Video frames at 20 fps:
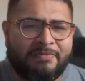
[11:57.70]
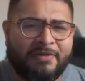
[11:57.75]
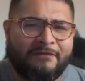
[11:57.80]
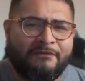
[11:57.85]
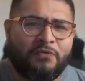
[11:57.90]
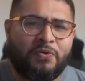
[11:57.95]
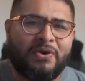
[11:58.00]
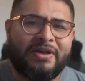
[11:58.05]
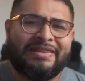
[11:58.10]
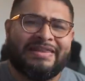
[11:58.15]
to
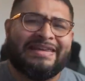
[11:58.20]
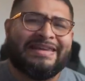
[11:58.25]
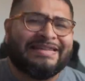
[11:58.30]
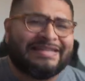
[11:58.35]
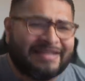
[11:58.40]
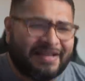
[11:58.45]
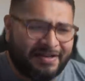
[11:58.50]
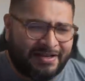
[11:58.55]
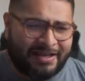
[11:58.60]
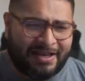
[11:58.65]
avoid
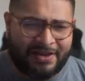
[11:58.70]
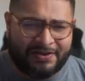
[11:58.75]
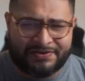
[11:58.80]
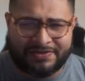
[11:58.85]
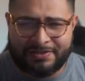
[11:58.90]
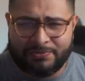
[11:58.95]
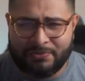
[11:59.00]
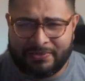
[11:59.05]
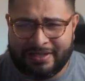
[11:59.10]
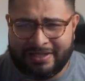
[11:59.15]
these kind of
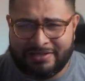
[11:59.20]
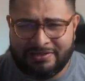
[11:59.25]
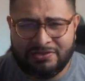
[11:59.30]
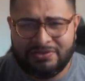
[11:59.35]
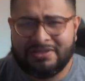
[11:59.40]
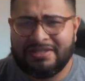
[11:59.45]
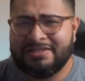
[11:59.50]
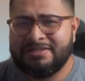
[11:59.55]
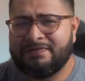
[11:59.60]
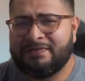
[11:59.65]
houses where they do
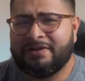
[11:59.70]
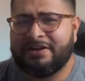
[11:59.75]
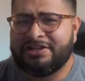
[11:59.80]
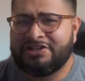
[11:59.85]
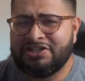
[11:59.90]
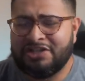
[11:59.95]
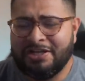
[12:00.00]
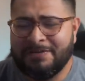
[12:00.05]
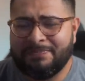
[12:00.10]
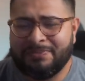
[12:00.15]
things very
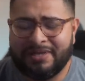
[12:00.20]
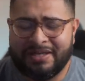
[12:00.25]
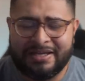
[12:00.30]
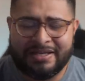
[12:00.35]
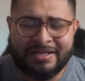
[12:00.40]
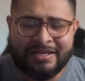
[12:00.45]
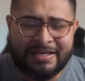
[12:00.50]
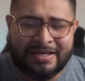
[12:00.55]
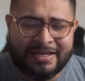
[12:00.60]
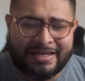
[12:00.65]

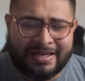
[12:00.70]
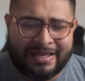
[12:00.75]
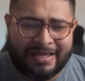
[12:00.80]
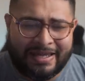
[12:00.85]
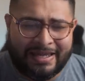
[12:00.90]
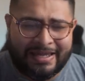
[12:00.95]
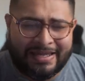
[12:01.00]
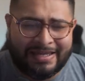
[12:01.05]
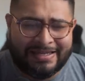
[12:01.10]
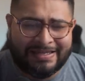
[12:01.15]
cheaply
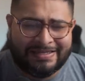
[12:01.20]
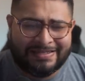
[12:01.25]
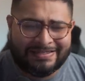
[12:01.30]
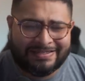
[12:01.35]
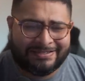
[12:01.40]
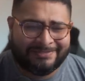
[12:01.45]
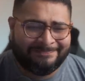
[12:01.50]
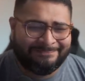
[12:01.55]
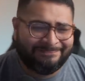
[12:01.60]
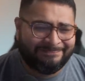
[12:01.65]

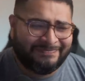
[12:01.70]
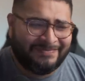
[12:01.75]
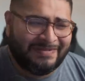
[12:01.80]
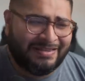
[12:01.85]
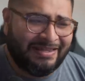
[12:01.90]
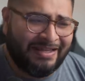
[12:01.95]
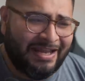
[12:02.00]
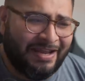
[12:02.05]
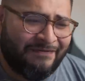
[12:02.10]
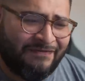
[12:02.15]
is,
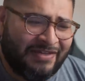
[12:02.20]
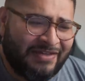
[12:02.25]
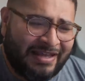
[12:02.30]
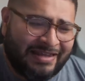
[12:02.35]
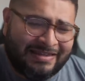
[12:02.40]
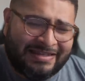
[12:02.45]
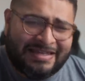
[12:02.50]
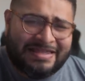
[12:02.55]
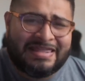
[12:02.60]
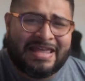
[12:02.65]
if they
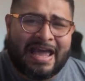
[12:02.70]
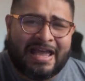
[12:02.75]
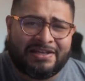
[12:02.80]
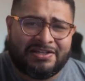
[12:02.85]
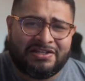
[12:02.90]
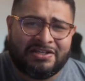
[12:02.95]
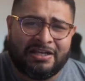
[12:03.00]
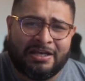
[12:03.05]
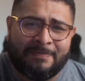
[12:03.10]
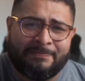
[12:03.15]
did that
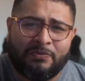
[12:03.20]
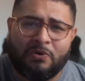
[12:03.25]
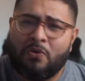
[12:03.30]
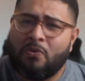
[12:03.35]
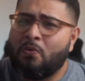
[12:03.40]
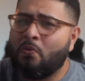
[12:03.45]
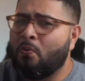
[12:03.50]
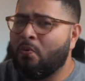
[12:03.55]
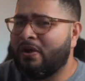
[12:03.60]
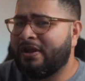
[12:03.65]
cheap,
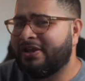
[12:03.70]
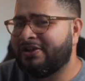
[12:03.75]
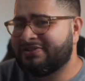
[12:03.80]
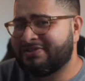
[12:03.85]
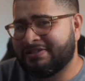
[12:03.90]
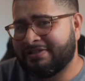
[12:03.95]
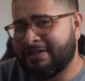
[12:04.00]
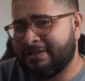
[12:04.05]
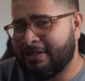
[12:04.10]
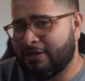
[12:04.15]
what else
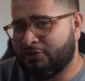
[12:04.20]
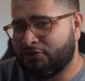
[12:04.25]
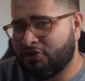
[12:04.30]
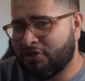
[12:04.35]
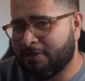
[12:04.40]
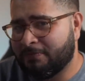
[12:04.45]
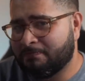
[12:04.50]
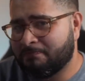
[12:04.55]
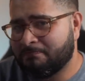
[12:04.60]
did they do cheap,